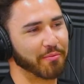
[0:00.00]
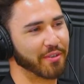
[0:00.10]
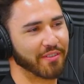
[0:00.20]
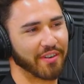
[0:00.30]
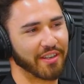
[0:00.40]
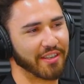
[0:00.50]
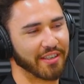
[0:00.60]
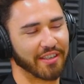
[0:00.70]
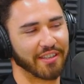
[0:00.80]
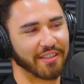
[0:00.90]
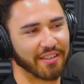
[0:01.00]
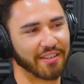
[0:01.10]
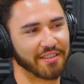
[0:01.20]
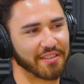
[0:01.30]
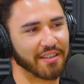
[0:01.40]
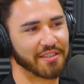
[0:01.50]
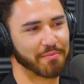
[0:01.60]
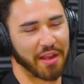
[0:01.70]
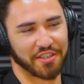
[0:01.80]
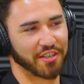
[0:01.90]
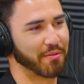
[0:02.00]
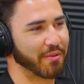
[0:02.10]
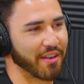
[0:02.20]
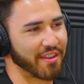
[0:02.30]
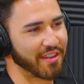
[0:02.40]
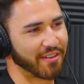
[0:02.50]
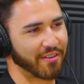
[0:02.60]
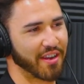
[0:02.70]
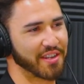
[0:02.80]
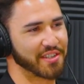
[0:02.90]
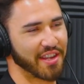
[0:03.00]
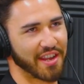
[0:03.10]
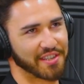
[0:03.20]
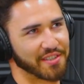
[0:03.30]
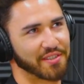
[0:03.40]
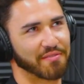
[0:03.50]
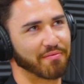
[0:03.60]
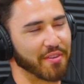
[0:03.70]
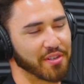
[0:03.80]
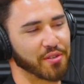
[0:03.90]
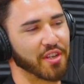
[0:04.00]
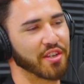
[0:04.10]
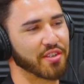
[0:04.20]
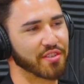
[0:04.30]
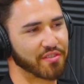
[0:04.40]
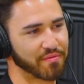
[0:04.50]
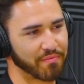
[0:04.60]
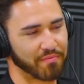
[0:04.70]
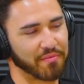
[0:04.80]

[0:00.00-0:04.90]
Trinity, number, right? Holy, yeah, it's, it's, a magic number, I think, or has it has associations.